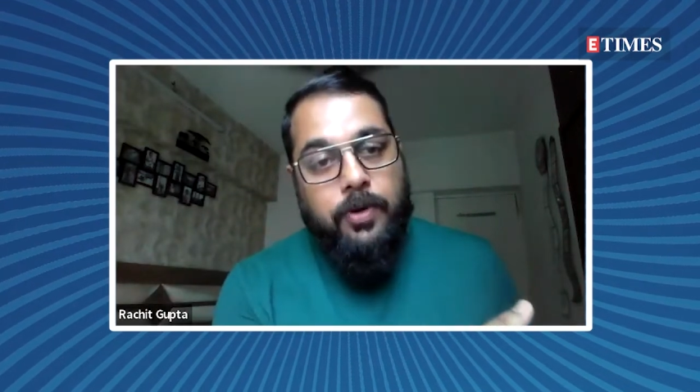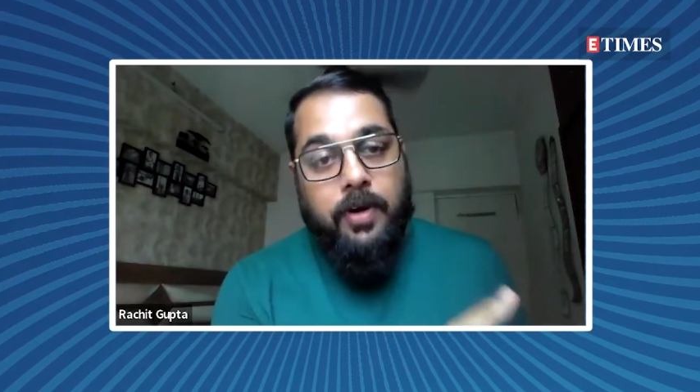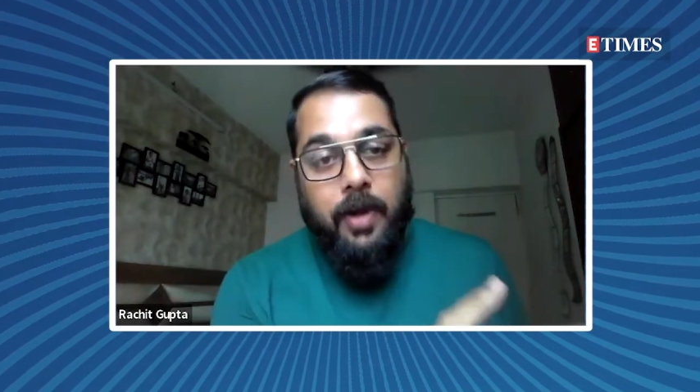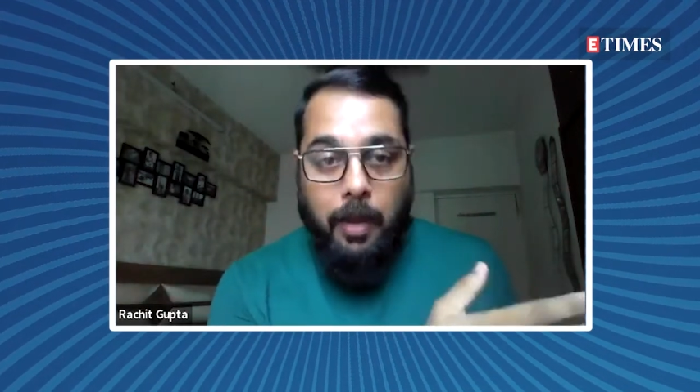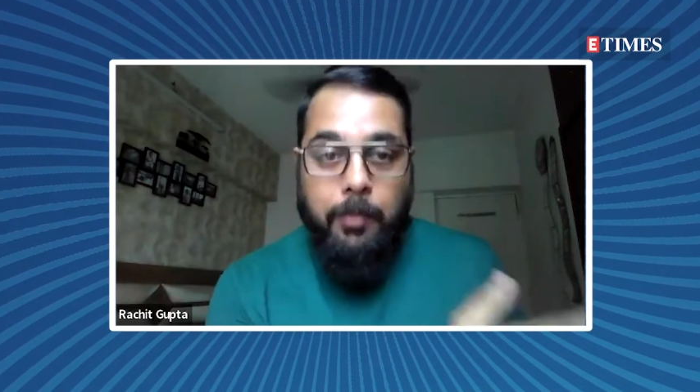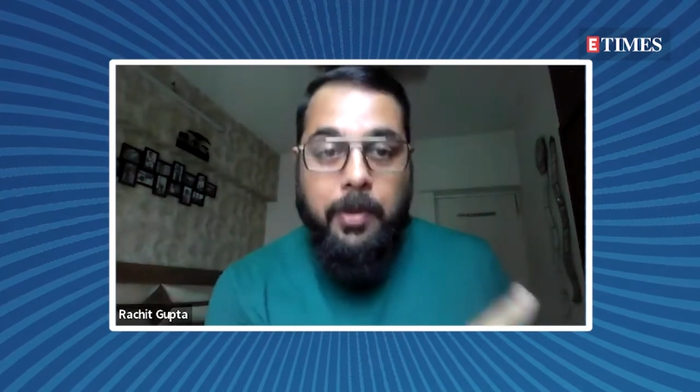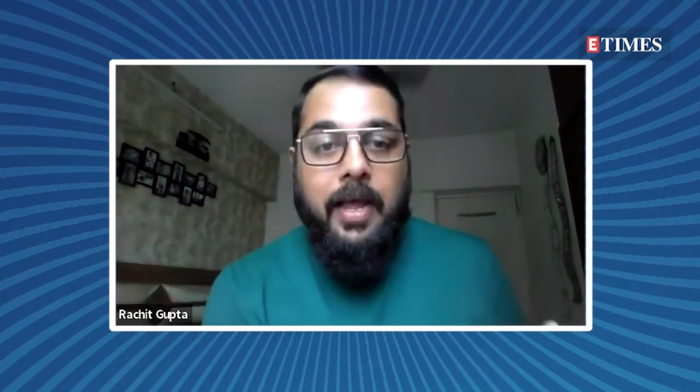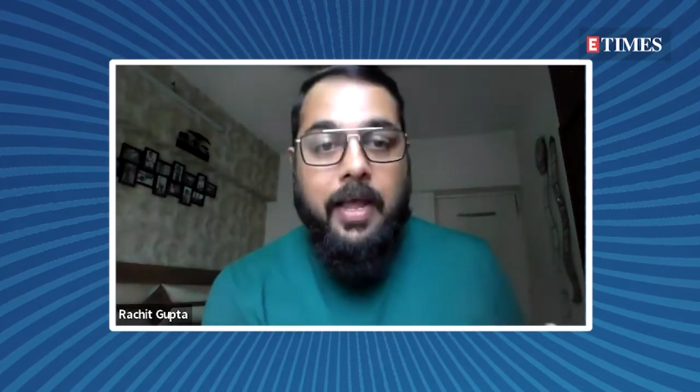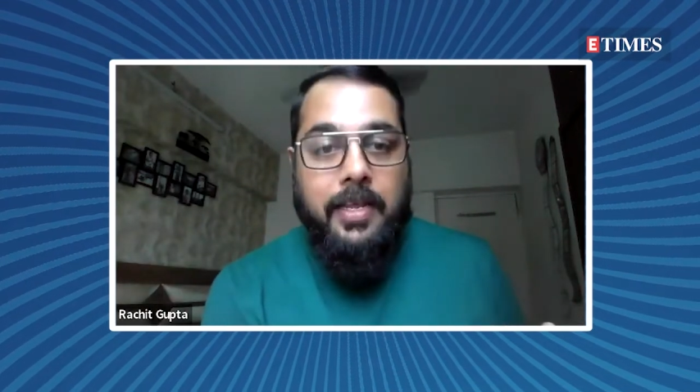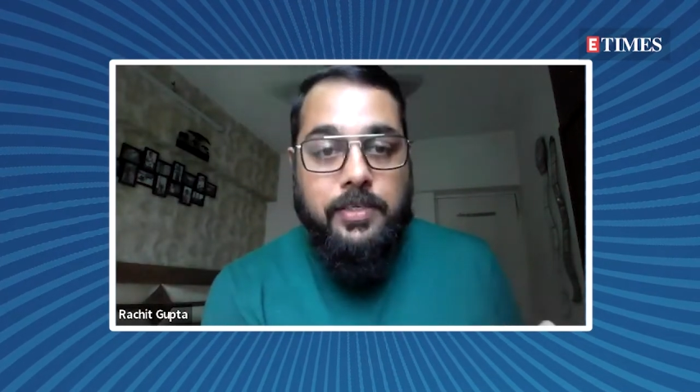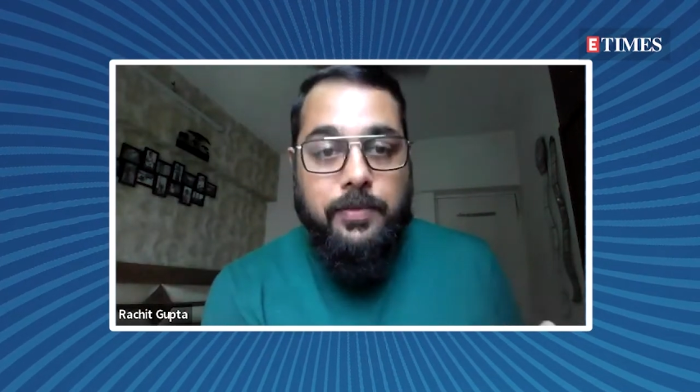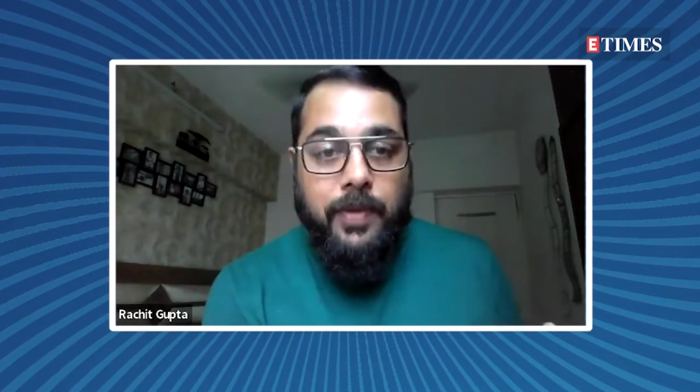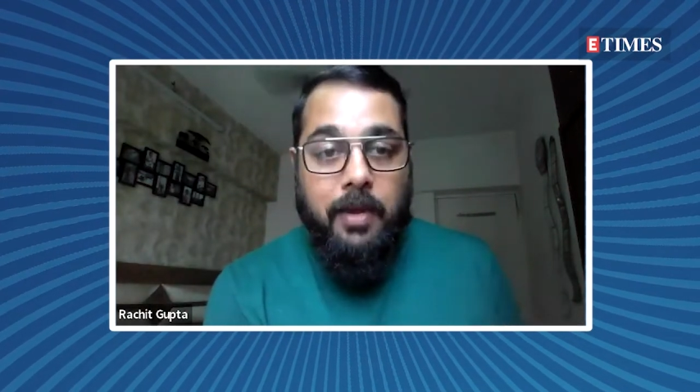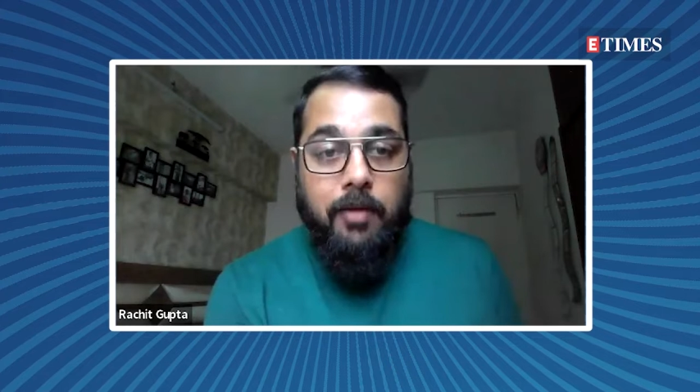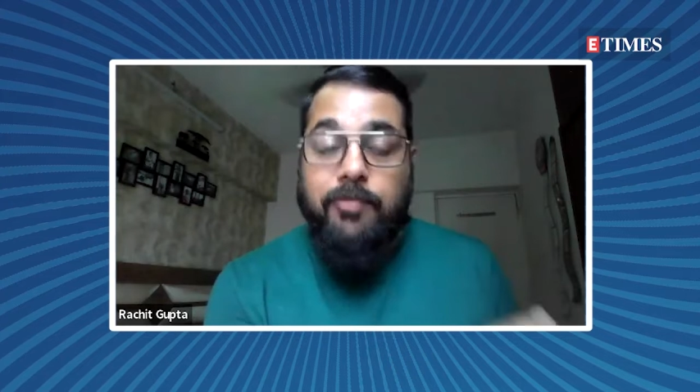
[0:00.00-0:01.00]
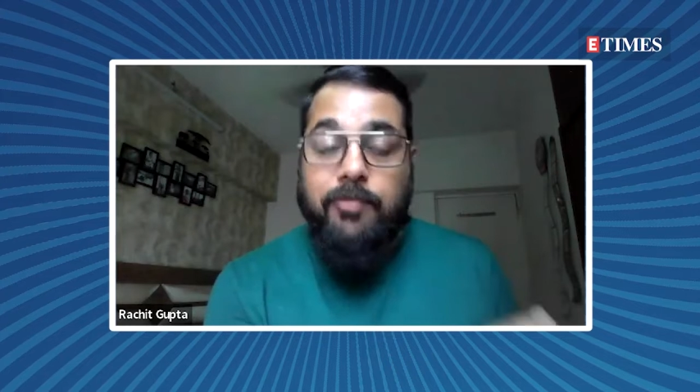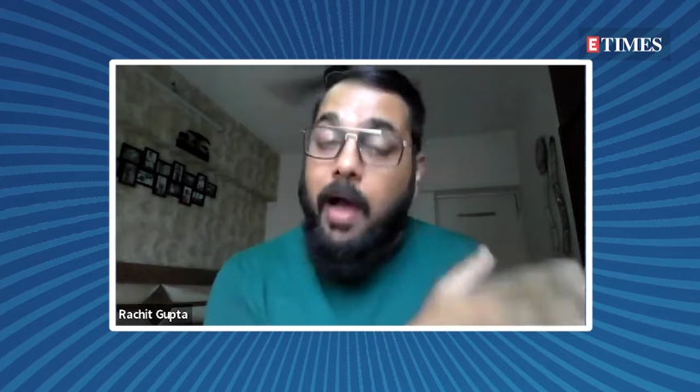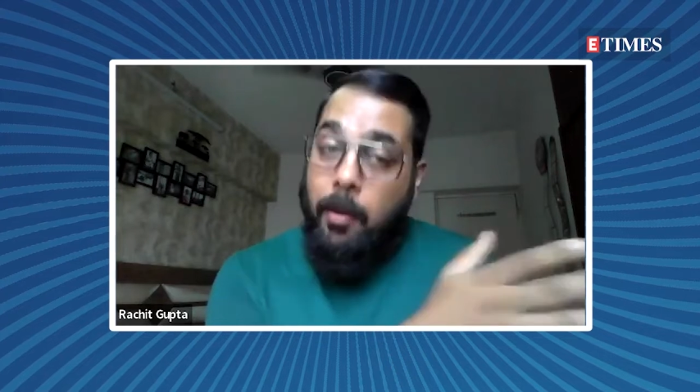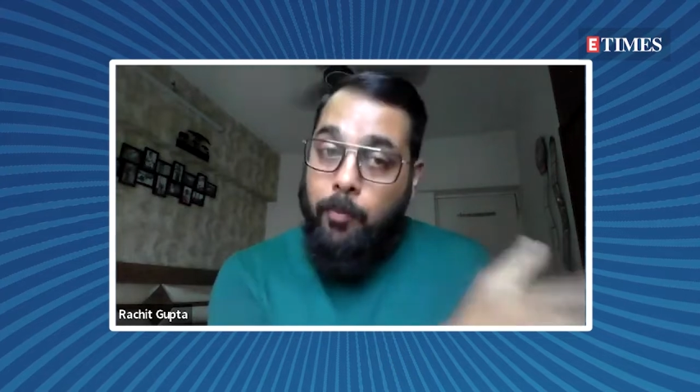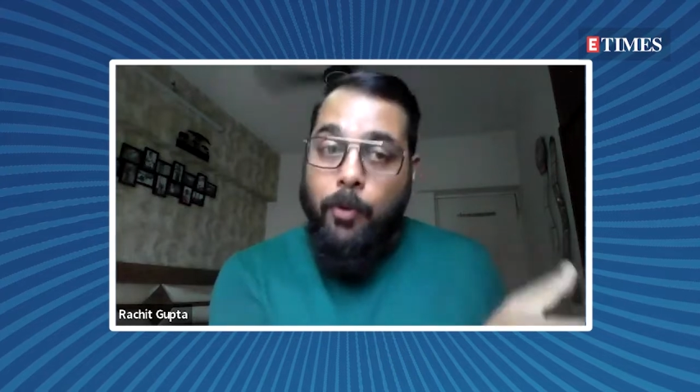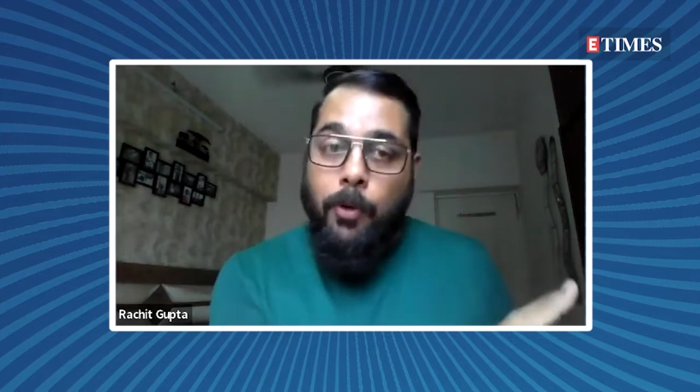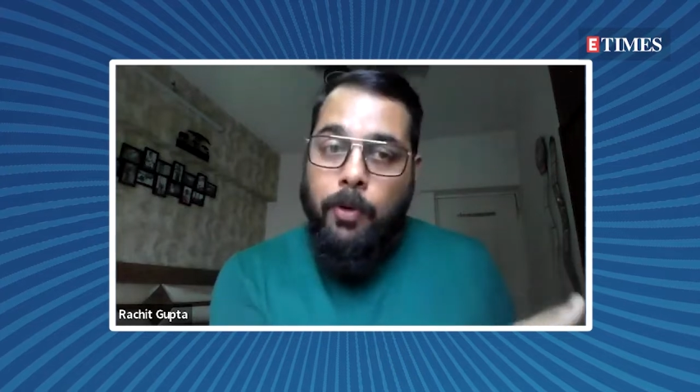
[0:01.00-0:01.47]
drama as well, far
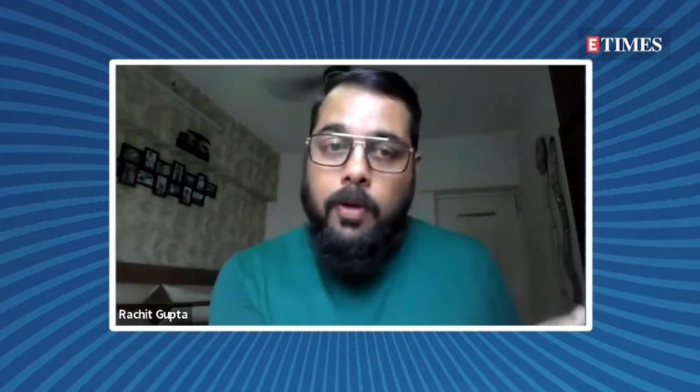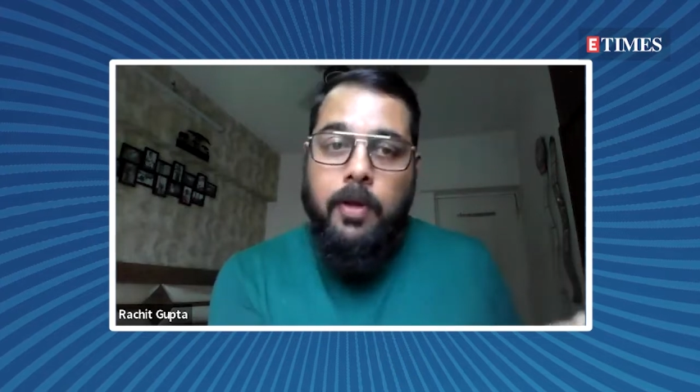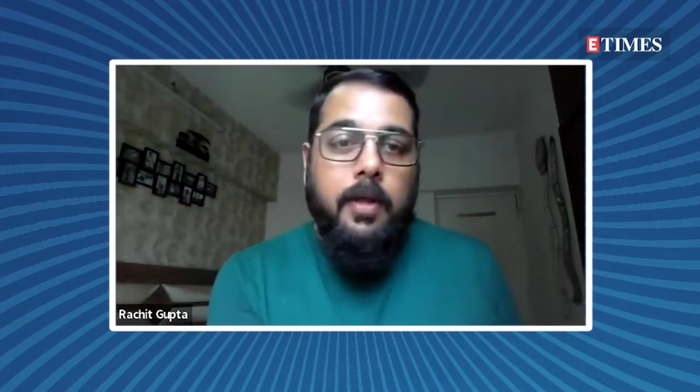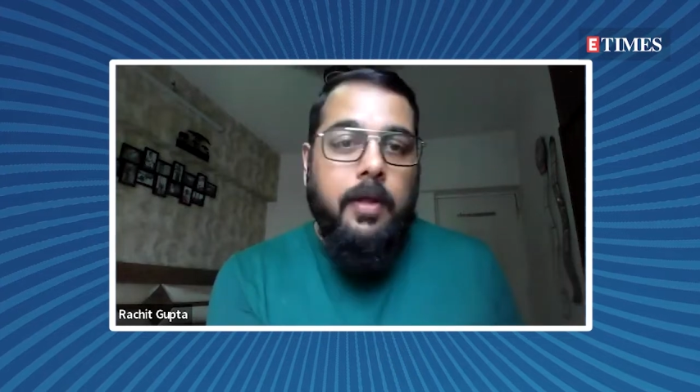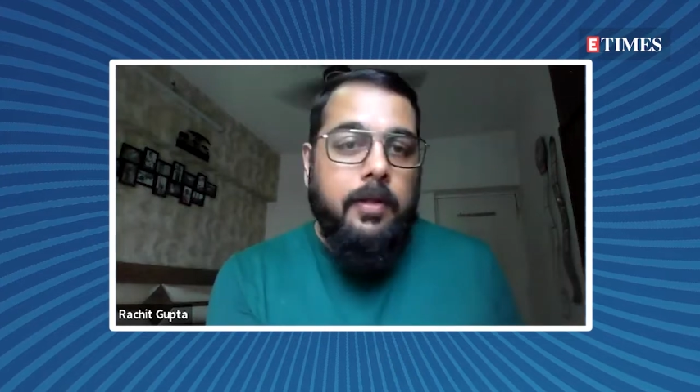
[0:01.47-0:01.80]
more